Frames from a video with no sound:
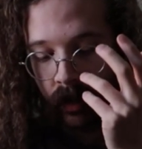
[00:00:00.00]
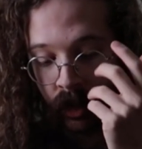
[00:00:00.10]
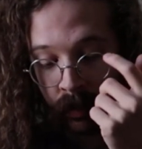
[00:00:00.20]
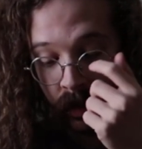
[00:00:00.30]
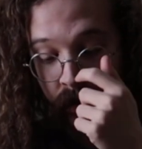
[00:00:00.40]

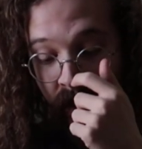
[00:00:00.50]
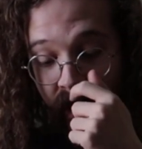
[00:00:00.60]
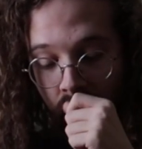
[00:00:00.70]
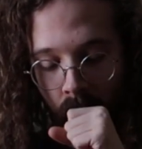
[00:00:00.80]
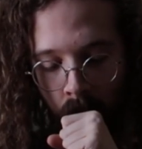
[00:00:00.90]
They're supposed to
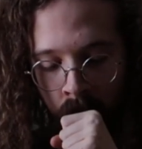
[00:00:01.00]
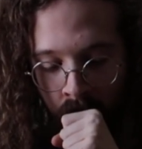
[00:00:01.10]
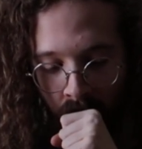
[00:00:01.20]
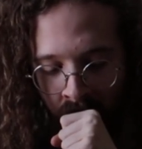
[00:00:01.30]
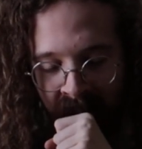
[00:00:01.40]
be
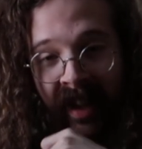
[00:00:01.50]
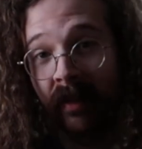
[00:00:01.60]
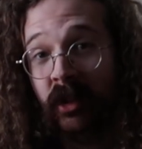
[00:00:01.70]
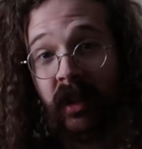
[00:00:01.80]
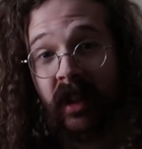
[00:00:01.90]

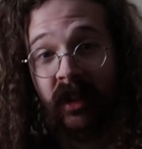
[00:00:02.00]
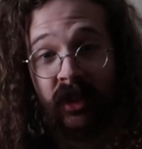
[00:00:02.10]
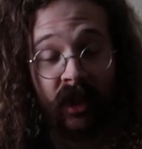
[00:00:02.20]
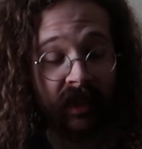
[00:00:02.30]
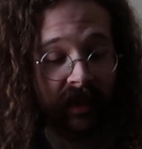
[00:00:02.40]
choking on
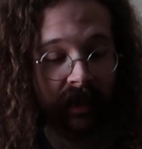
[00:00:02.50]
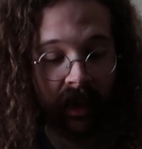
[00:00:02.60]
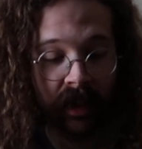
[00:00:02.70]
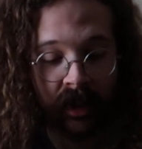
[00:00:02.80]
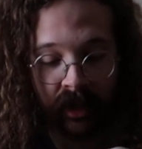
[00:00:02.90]
salt,
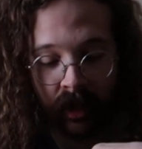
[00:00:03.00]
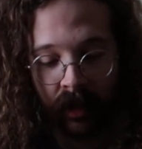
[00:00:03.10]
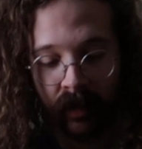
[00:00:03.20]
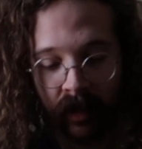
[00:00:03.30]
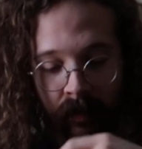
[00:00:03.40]
not salt,
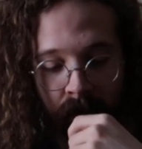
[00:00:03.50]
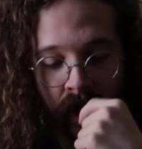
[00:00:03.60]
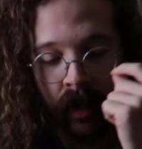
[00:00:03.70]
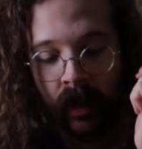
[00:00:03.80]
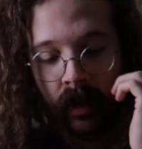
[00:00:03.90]
on the
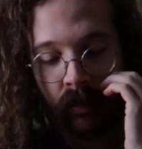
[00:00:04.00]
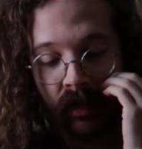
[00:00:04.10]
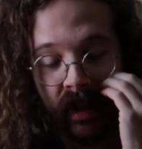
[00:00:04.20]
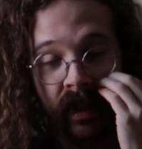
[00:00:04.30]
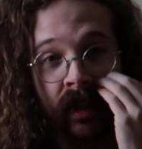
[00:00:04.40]

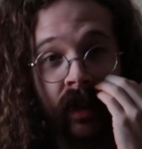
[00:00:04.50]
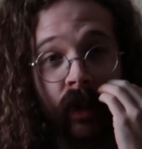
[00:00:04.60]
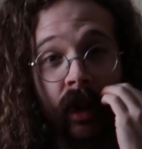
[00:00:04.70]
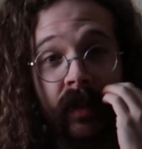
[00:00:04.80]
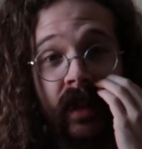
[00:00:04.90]
bread.
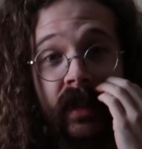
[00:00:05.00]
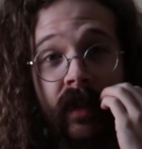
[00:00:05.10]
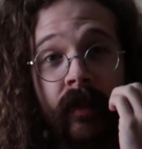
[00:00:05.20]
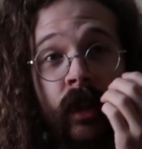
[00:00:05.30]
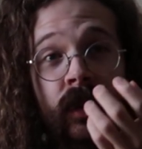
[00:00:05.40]
Or is
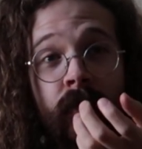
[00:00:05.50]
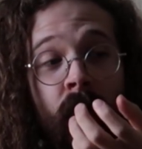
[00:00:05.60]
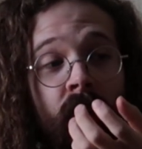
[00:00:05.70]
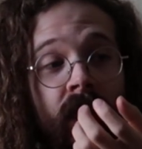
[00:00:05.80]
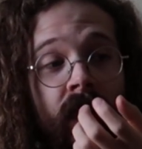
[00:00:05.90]
it if they're
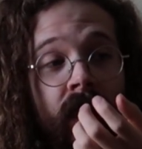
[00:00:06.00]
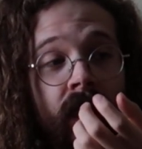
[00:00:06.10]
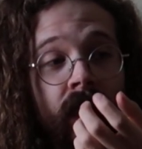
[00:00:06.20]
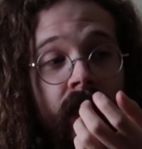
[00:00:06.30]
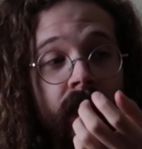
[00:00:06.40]

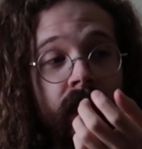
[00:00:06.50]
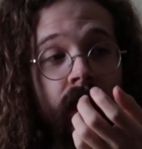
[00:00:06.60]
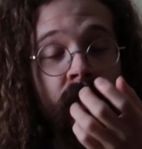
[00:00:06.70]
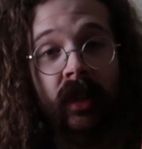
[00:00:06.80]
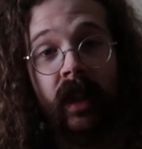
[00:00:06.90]
smaller,
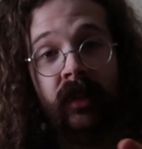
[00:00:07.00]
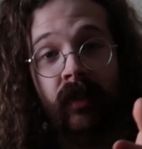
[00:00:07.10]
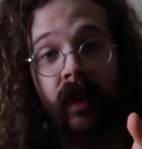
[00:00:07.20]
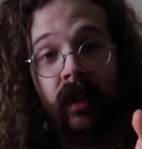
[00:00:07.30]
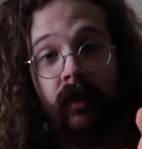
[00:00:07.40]
that means they're less
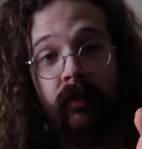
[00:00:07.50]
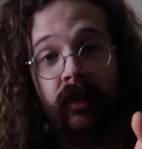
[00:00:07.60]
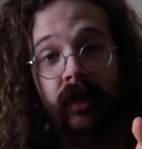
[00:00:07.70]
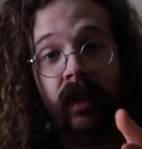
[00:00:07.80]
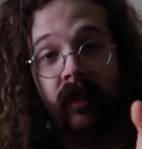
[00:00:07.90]

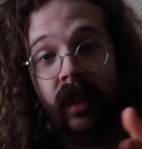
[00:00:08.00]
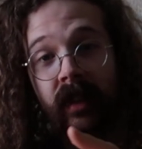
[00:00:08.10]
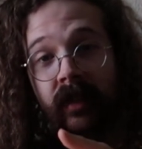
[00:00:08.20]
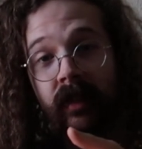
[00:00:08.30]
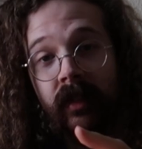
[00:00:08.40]
developed, so they have
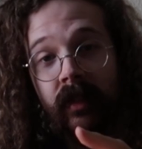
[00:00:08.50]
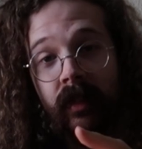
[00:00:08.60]
less